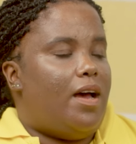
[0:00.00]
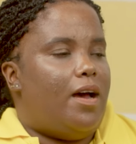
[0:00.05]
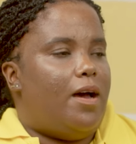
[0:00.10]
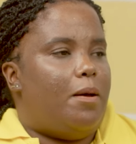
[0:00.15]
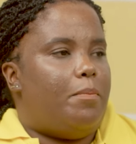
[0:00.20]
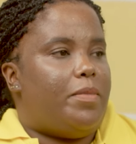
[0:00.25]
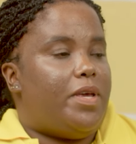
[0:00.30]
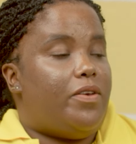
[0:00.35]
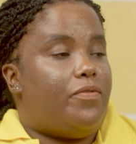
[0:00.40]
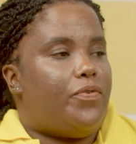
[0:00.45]

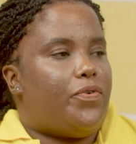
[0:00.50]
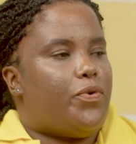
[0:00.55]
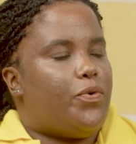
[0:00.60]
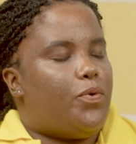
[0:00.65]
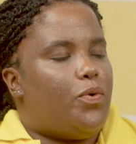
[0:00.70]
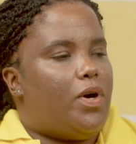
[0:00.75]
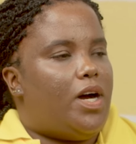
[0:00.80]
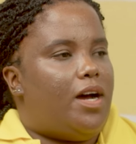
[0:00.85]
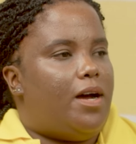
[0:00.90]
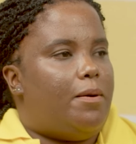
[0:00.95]
If
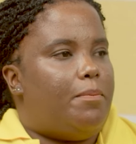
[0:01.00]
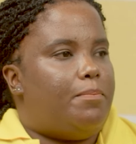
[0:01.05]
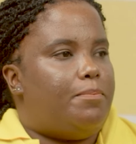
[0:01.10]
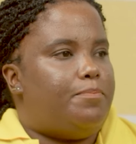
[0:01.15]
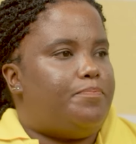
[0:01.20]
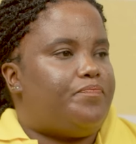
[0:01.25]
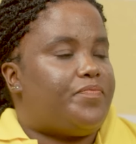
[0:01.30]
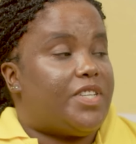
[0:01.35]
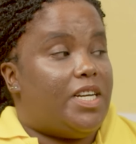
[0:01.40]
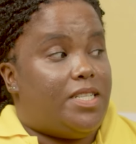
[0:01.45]
you're
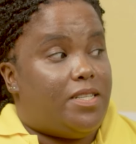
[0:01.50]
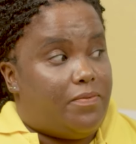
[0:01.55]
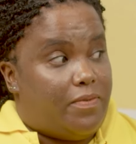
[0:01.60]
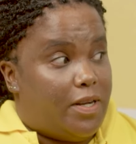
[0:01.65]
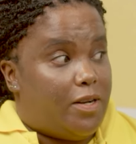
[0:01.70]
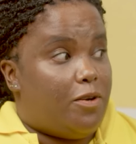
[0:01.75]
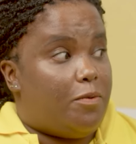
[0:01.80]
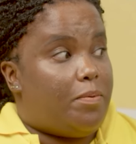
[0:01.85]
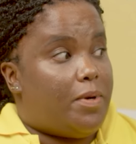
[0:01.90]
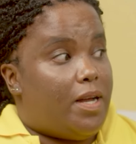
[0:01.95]
a
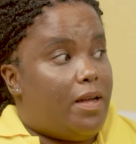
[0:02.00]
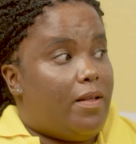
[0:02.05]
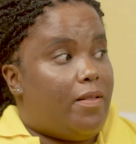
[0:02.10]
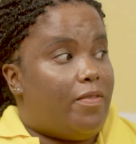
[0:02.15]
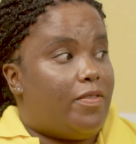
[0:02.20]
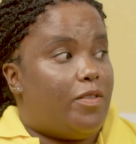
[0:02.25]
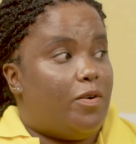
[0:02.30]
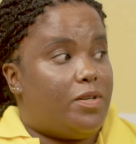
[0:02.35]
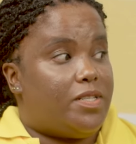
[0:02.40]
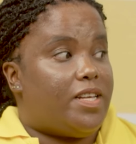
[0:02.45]
developer,
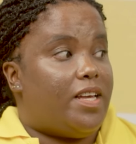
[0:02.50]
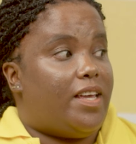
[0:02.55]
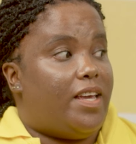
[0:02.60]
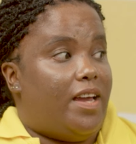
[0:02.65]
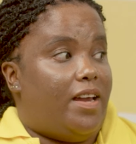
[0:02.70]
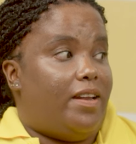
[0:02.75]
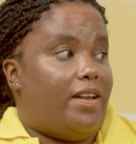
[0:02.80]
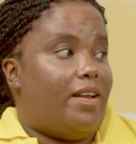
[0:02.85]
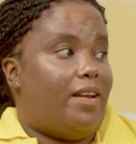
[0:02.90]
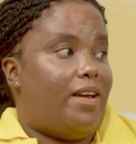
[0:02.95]
those
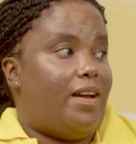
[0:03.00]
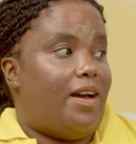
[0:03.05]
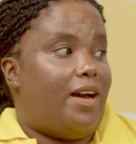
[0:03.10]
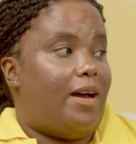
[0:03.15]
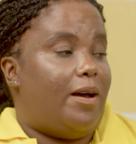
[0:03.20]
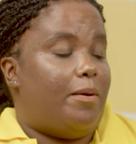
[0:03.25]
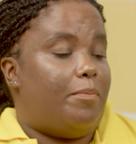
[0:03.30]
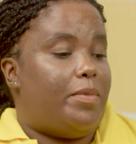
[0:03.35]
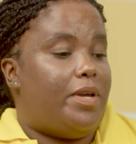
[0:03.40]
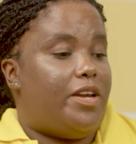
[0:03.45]
again
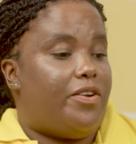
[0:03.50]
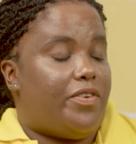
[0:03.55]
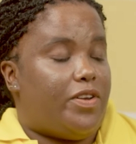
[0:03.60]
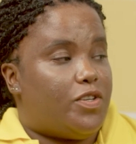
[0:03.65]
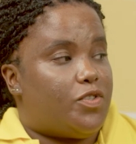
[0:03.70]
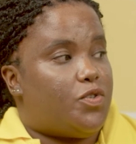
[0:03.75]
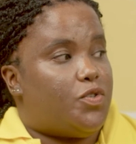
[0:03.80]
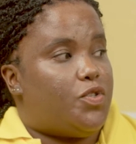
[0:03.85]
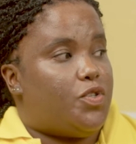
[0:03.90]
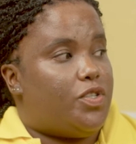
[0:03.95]
are
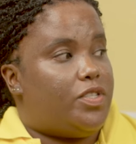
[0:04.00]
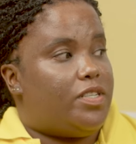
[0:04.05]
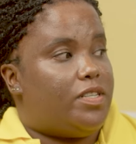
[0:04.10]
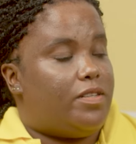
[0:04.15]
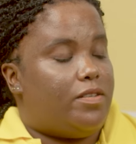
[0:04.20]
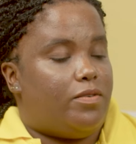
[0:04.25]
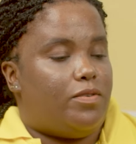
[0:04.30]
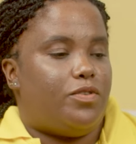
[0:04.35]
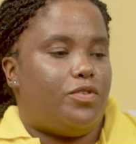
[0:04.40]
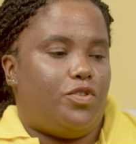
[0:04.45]
areas
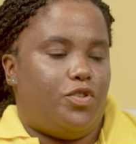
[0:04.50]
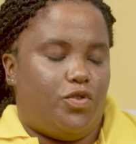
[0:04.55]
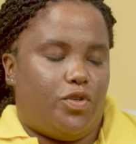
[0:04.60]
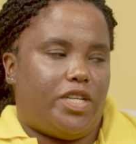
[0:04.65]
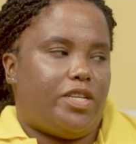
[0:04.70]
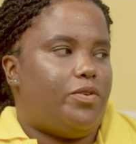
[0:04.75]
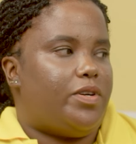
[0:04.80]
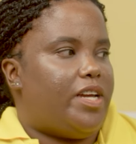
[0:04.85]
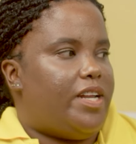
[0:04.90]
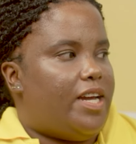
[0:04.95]

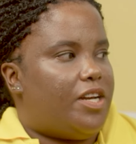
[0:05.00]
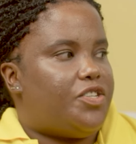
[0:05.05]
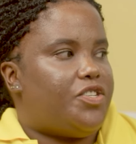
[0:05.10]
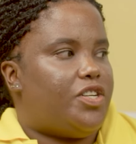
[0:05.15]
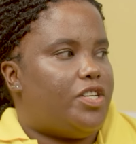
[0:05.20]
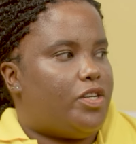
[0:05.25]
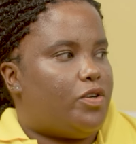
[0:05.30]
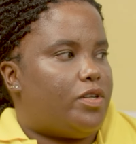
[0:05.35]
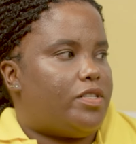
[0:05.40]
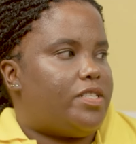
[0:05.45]
you can
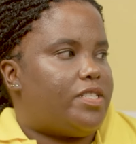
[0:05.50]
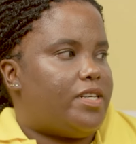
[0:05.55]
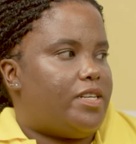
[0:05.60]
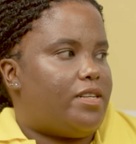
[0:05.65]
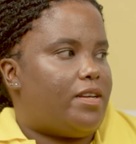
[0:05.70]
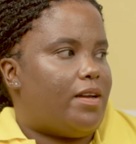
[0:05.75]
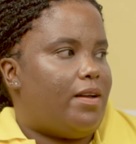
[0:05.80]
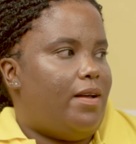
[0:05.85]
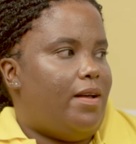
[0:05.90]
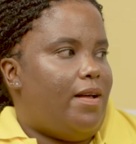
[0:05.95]
actually
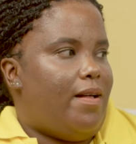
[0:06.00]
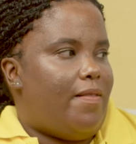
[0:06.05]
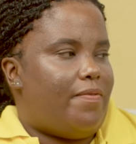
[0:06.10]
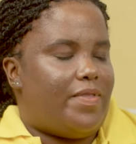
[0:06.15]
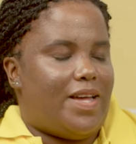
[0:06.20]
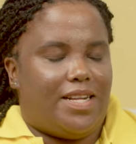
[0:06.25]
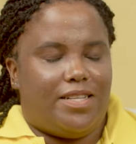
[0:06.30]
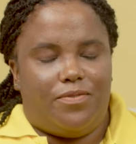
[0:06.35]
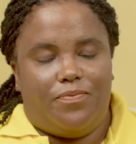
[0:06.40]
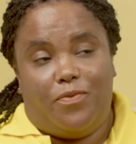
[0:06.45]
consider.
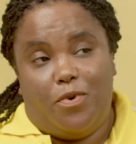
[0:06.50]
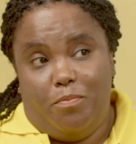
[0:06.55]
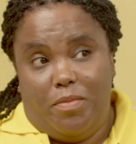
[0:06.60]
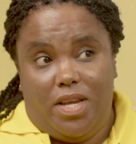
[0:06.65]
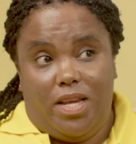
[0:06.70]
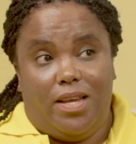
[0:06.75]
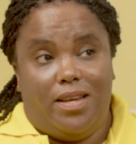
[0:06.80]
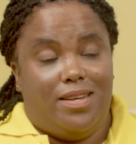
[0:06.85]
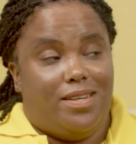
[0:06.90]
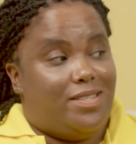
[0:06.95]
That's, for
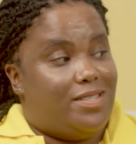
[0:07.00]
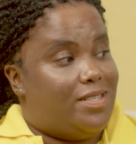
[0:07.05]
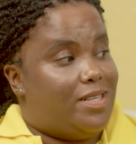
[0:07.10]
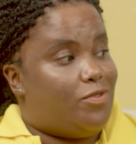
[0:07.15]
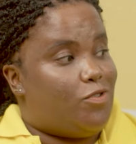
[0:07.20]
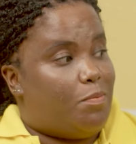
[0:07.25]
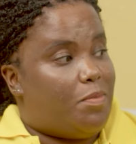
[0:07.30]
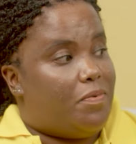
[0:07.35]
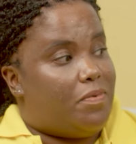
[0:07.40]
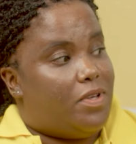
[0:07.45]
me, is the
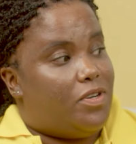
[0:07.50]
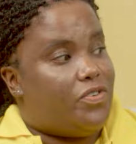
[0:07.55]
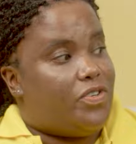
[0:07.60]
top of the